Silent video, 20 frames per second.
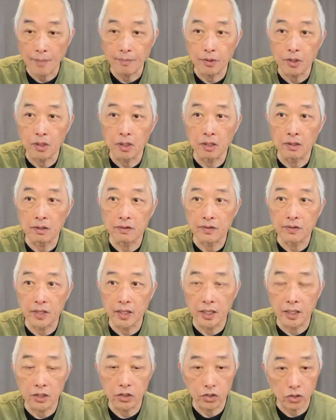of
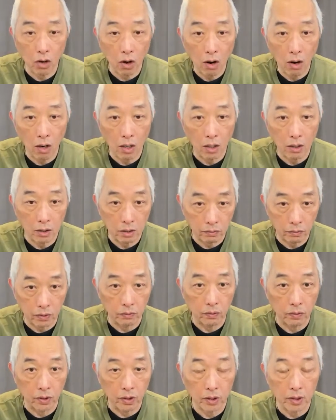a jar would
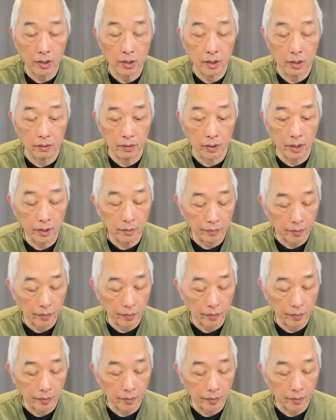work, right?